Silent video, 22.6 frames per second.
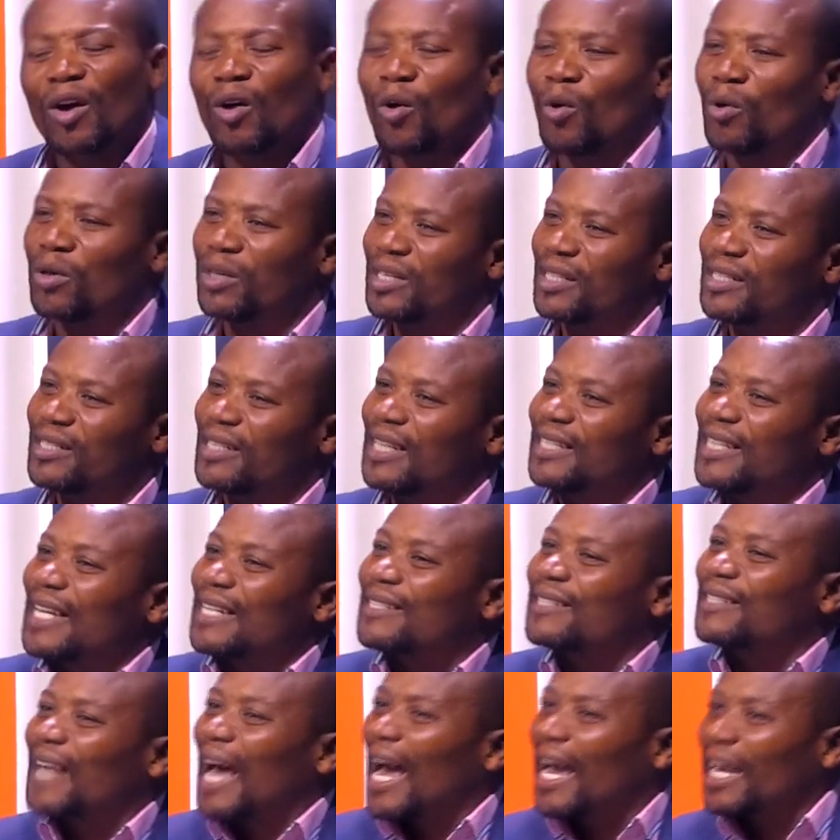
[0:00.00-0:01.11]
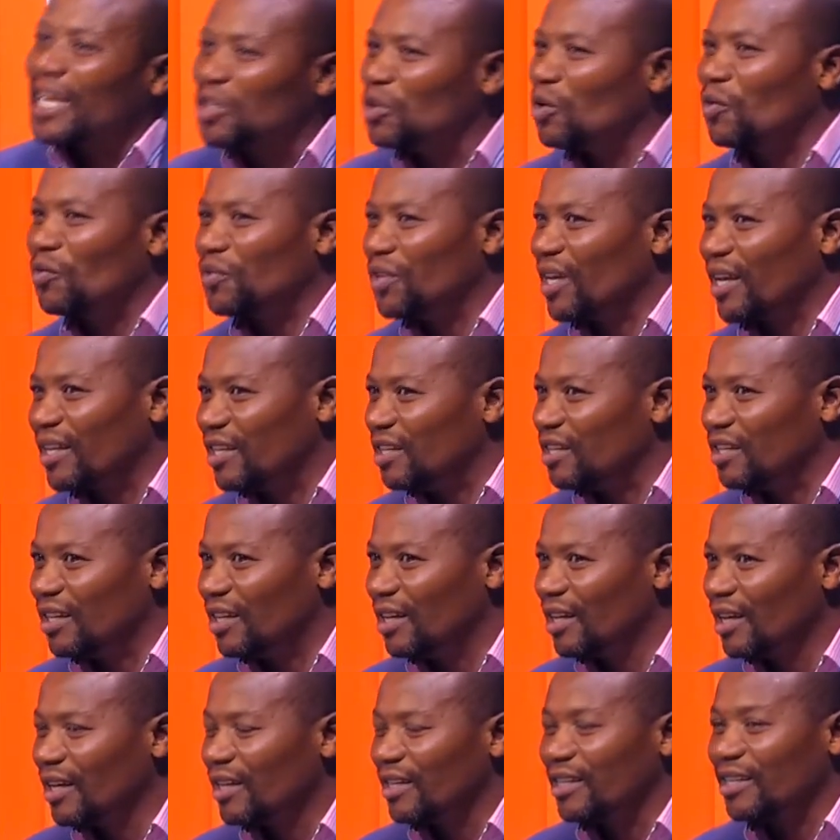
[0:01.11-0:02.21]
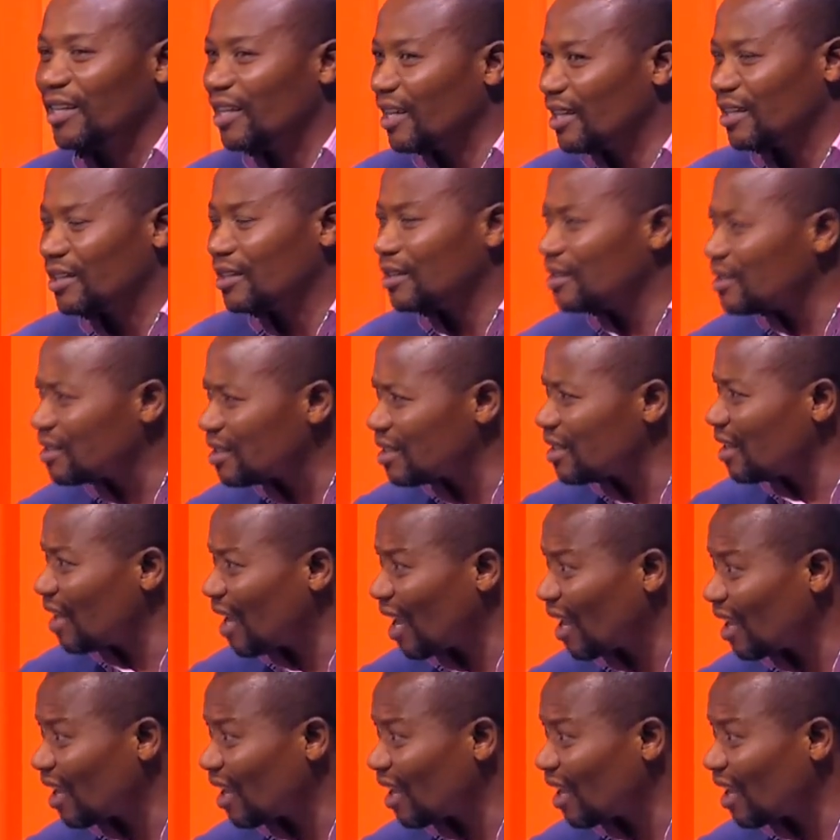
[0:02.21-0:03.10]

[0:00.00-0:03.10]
on the certain side of their ear, is it ear?